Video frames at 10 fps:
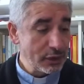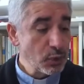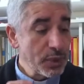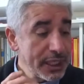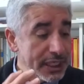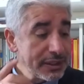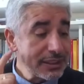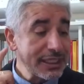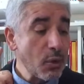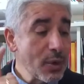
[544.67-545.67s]
to hear
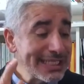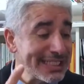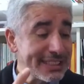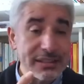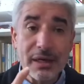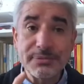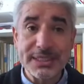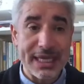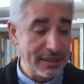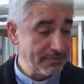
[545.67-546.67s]
the wisdom of
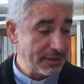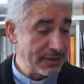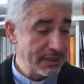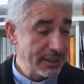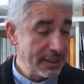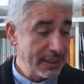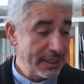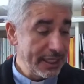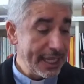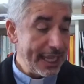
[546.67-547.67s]
Solomon.
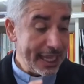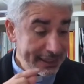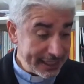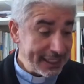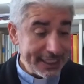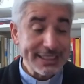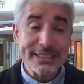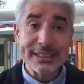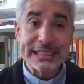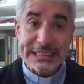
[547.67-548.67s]
And there
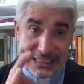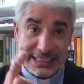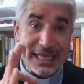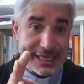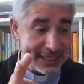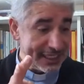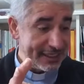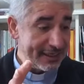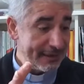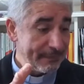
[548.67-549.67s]
is
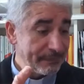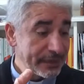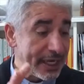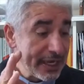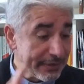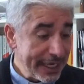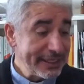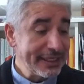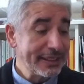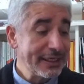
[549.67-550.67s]
something
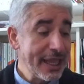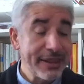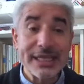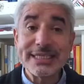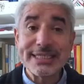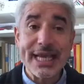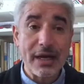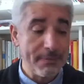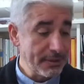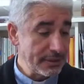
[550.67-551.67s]
greater than
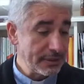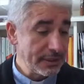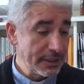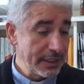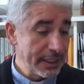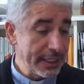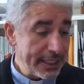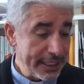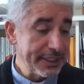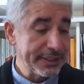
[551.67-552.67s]
Solomon
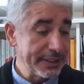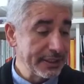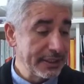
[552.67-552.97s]
here.